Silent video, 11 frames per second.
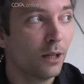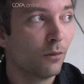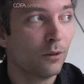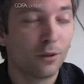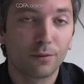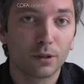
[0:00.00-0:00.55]

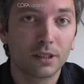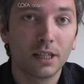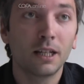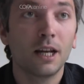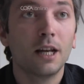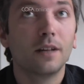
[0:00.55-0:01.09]
wonderful
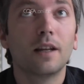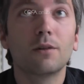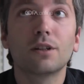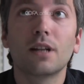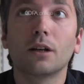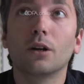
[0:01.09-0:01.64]
thing. There
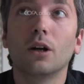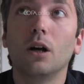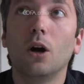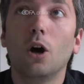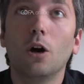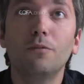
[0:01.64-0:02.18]
is like a,
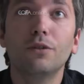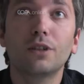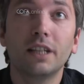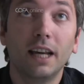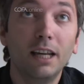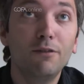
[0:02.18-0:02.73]

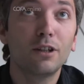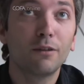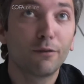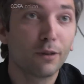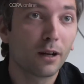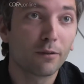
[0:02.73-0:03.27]
obviously, even
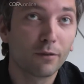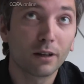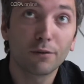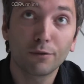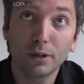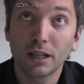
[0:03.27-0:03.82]
if we are
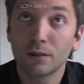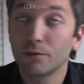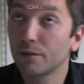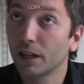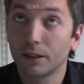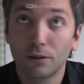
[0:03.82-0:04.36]
very free and we
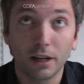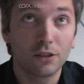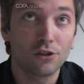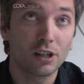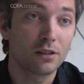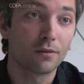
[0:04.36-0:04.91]
have like great
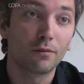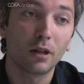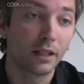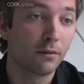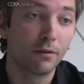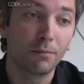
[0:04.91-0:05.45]
chance of
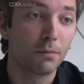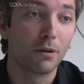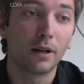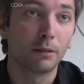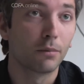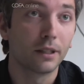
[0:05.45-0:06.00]
working with people
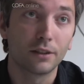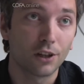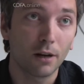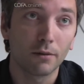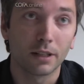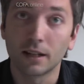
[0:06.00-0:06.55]
like British
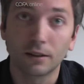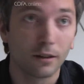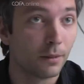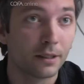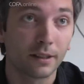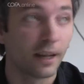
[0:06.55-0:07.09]
Airways that
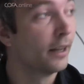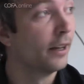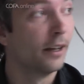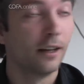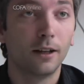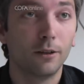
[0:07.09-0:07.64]
come and say,
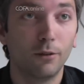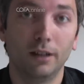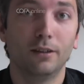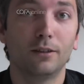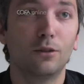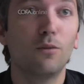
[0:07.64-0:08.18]
well,
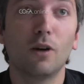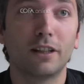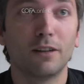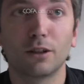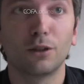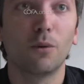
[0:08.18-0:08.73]
do
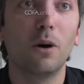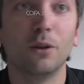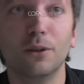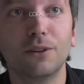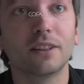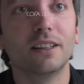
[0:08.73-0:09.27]
whatever you
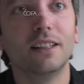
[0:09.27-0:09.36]
want,